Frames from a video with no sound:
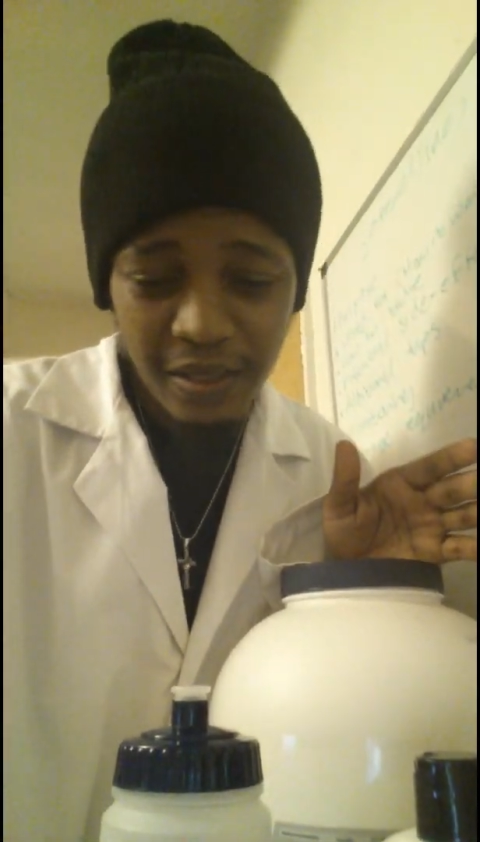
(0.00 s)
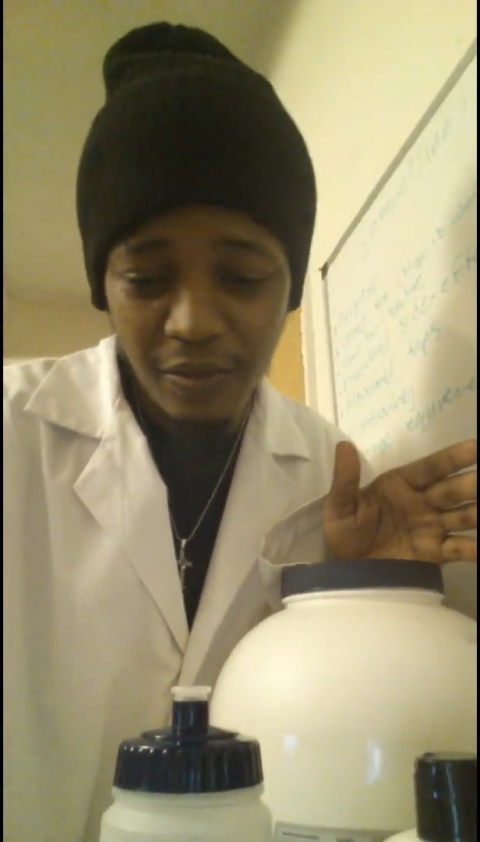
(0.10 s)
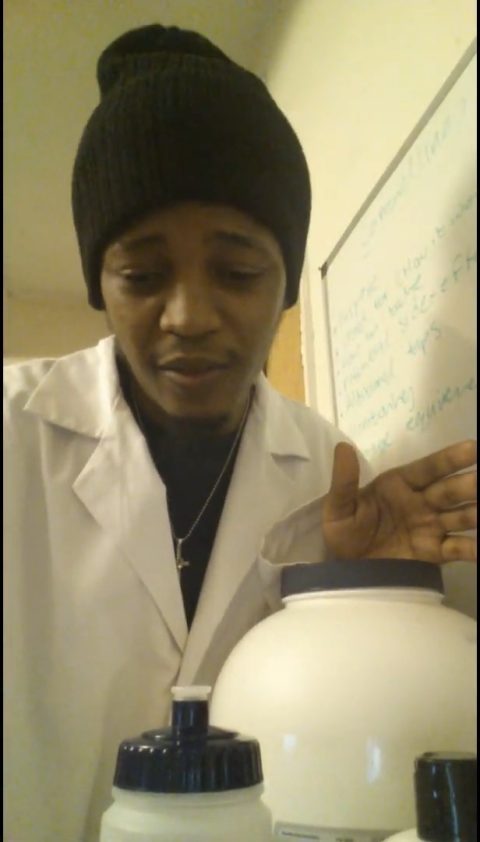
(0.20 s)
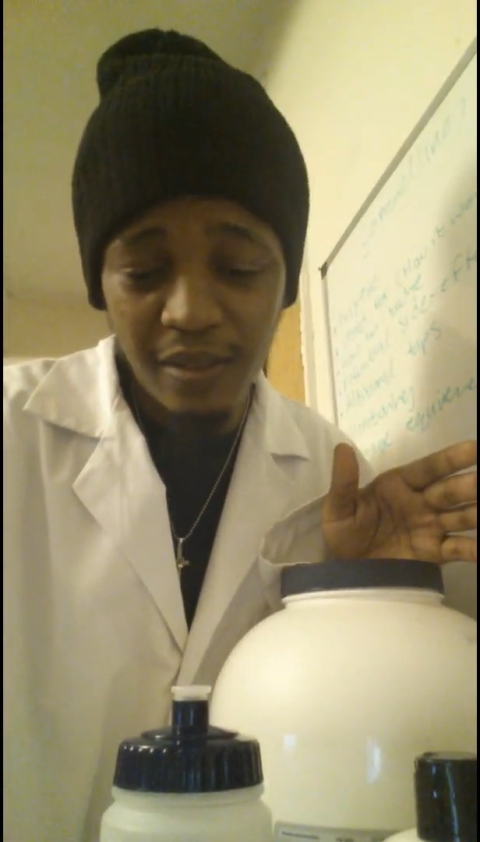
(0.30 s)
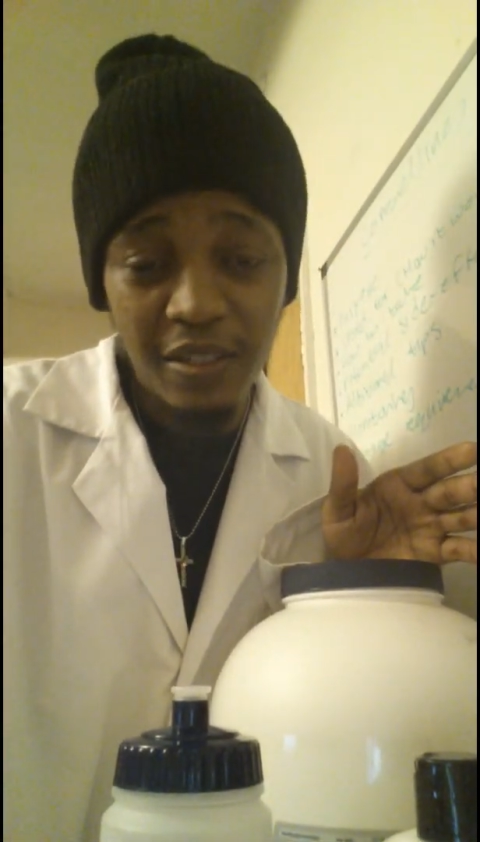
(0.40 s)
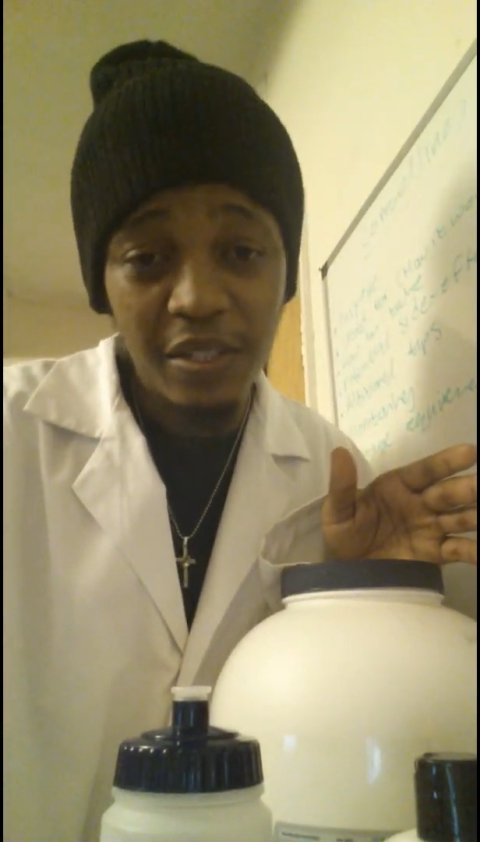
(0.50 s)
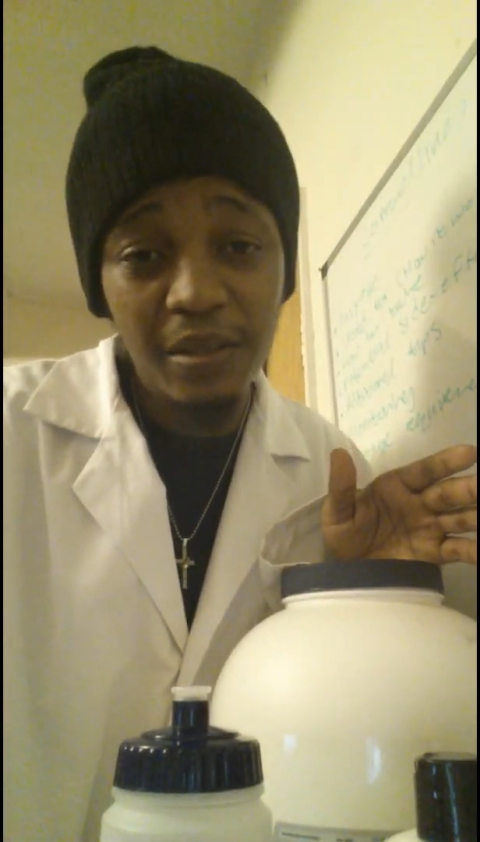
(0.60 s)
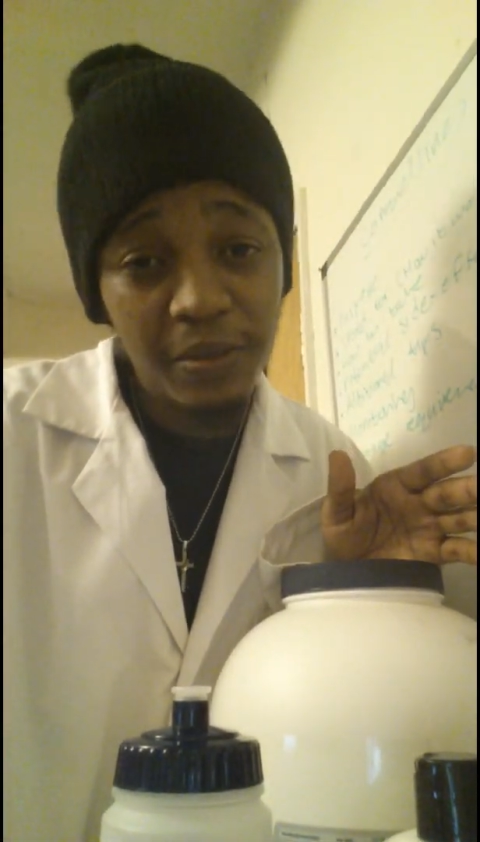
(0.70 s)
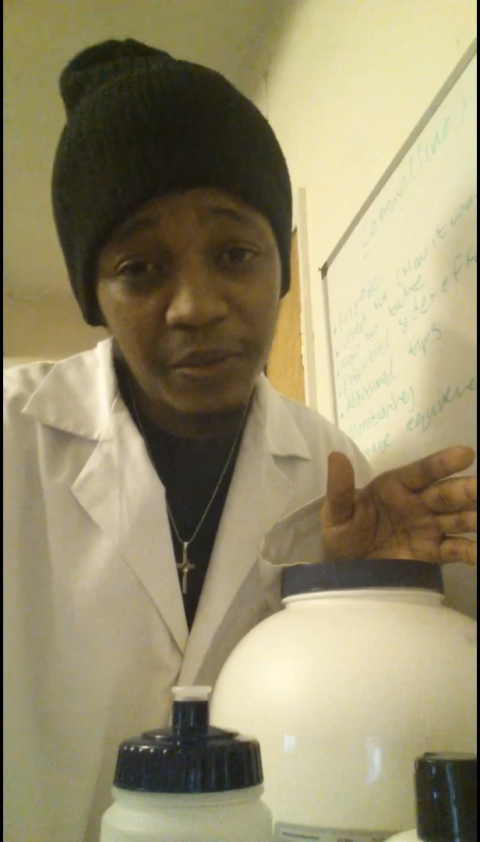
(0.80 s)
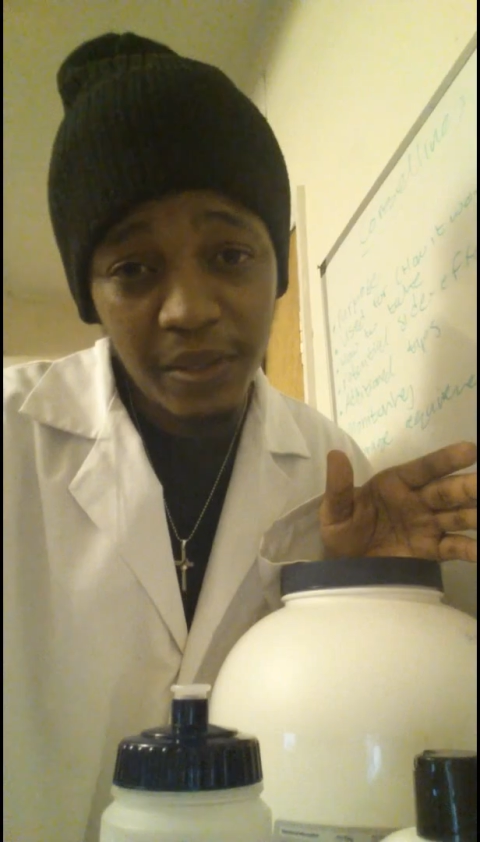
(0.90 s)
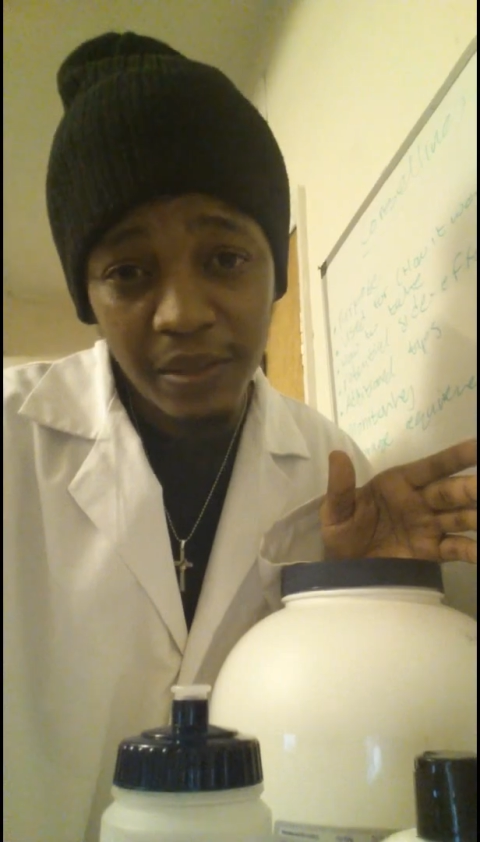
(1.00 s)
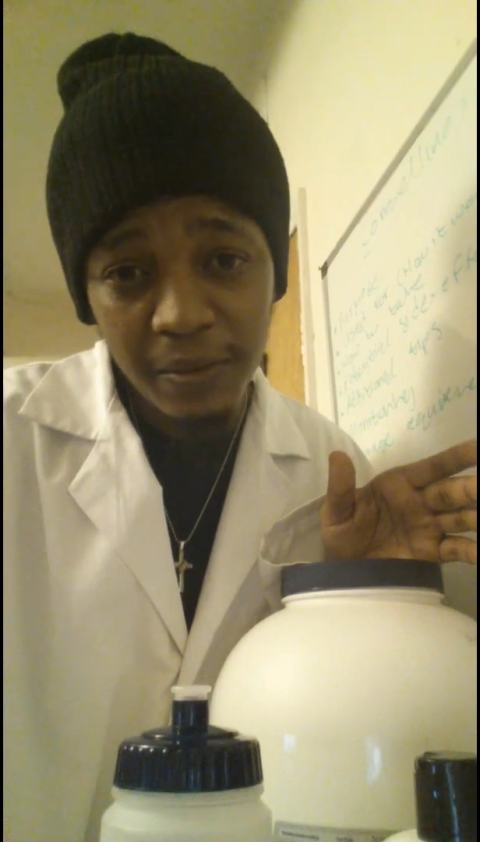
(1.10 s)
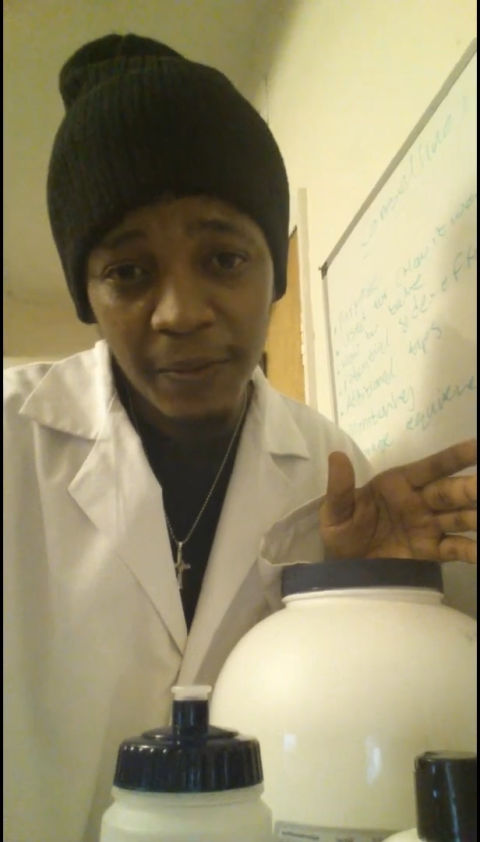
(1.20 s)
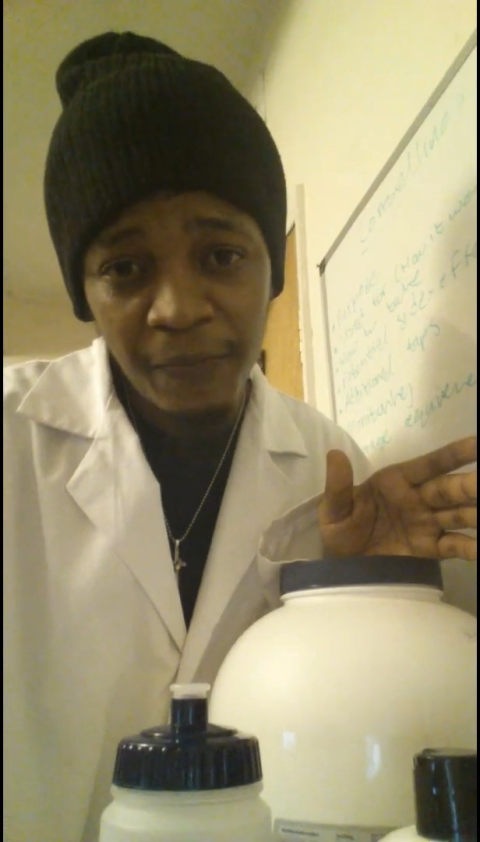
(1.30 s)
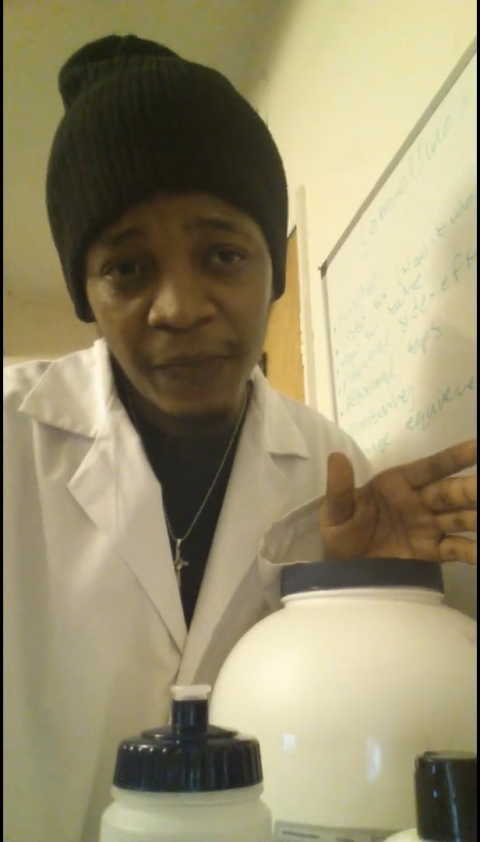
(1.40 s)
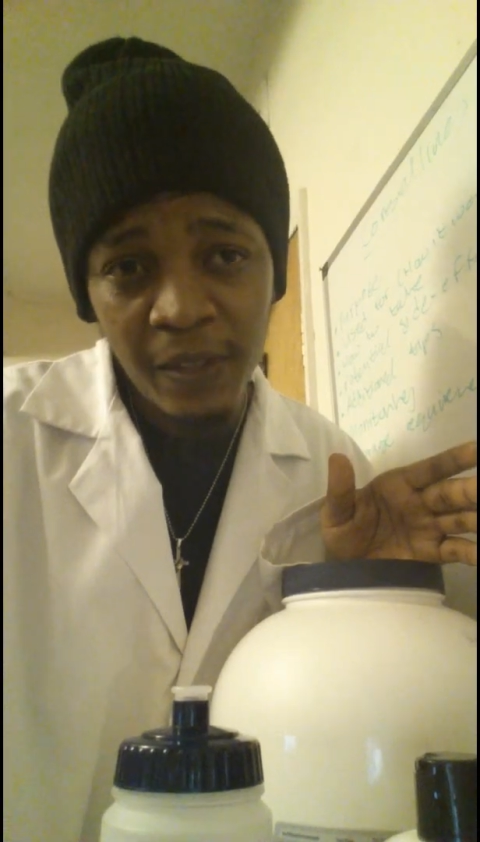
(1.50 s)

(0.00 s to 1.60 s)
lives with children.